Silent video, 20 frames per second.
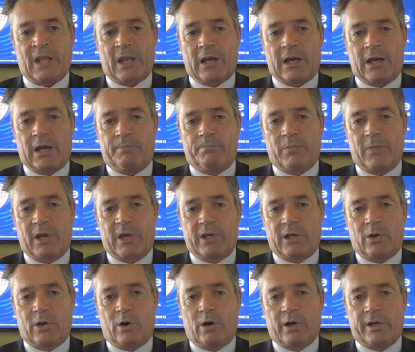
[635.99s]

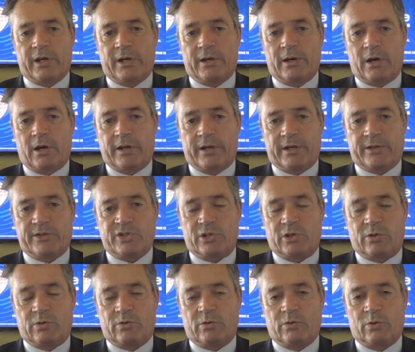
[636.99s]
on a
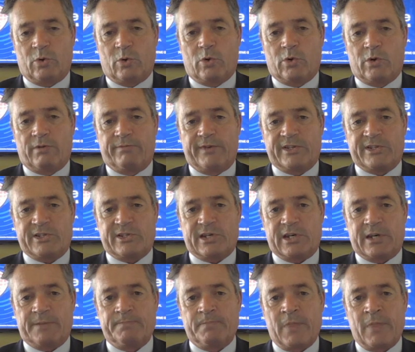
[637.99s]
student or a
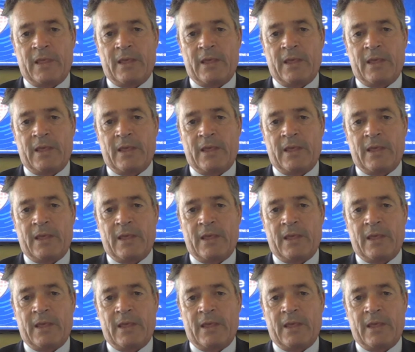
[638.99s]
visitor,